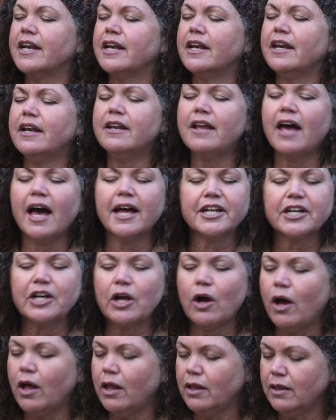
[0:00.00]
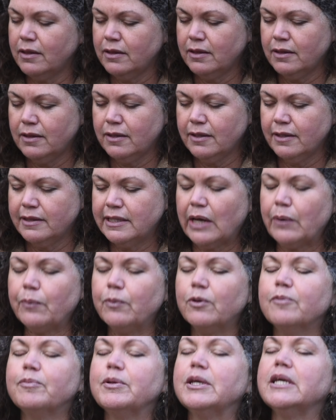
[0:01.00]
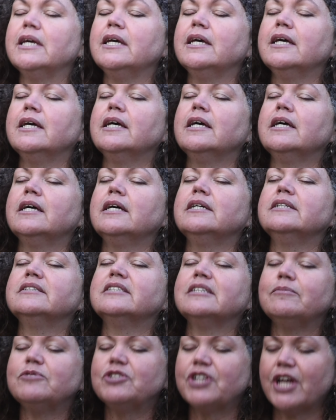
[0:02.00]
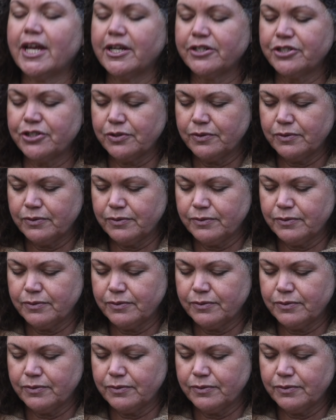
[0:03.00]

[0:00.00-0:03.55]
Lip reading: Not at all. There will be some change.